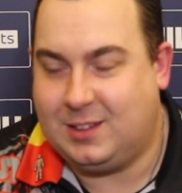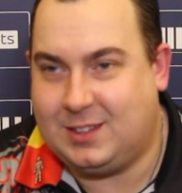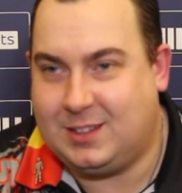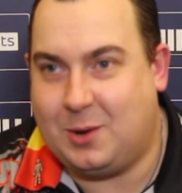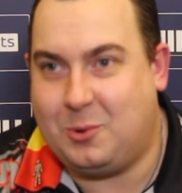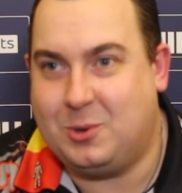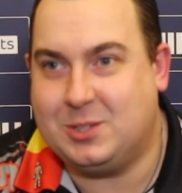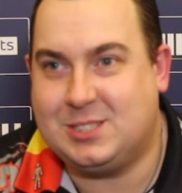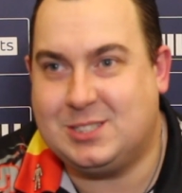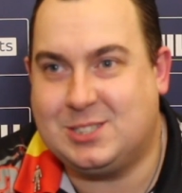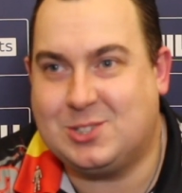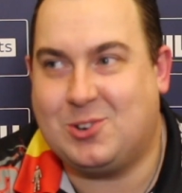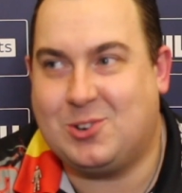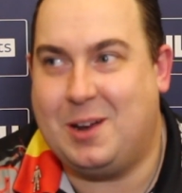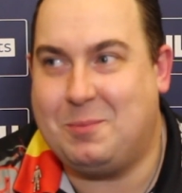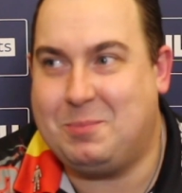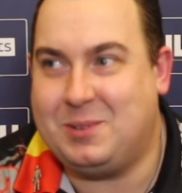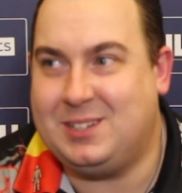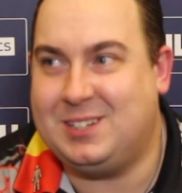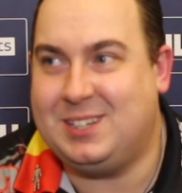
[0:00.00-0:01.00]
That was a
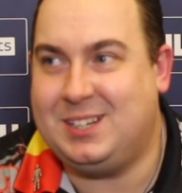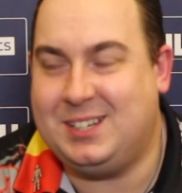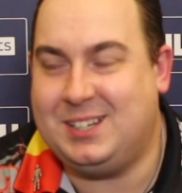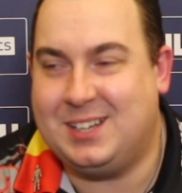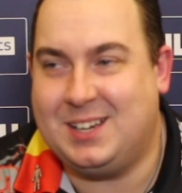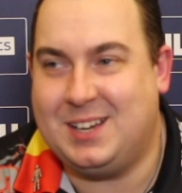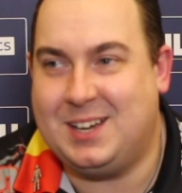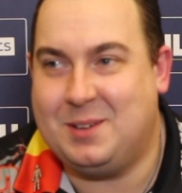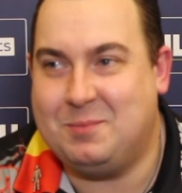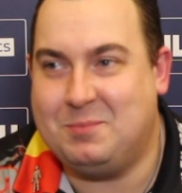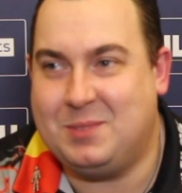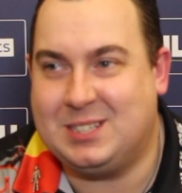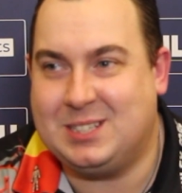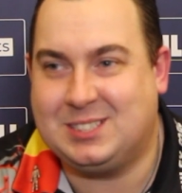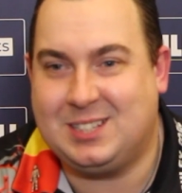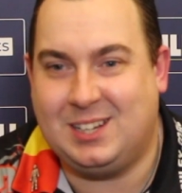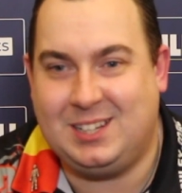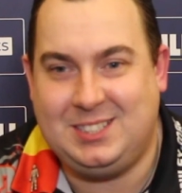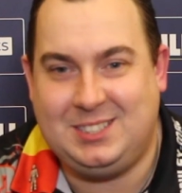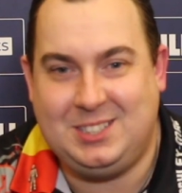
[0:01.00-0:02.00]
scrap indeed.
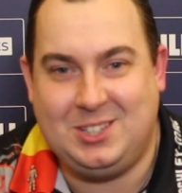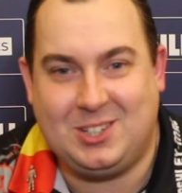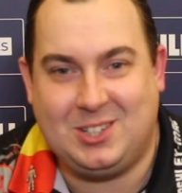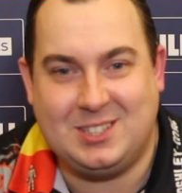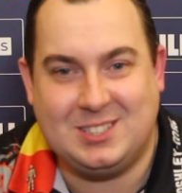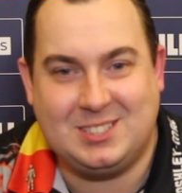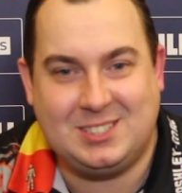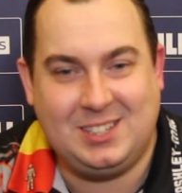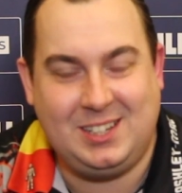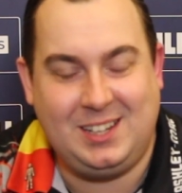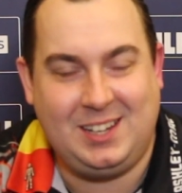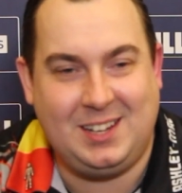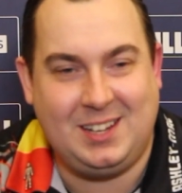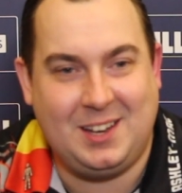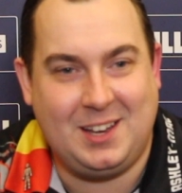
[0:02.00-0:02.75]
That's the least you can say.